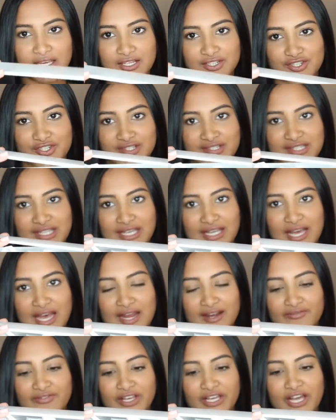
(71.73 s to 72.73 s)
It's just like
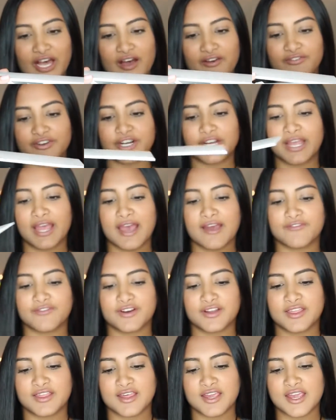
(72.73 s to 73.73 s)
kind of like covering
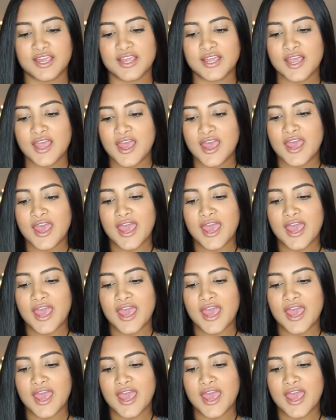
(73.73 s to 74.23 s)
everything,